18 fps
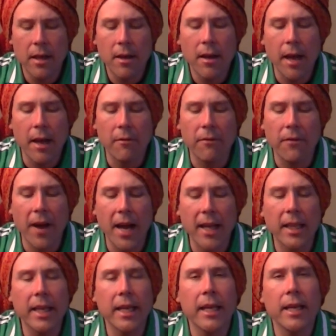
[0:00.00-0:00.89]
And
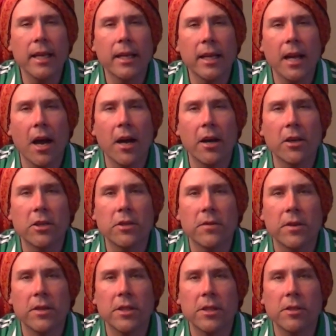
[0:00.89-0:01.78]
finally, Connors
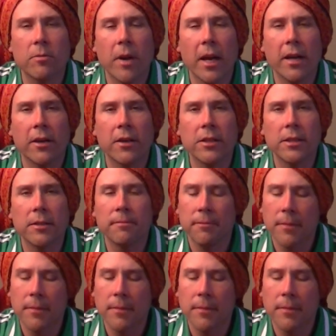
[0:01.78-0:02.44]
versus Renners.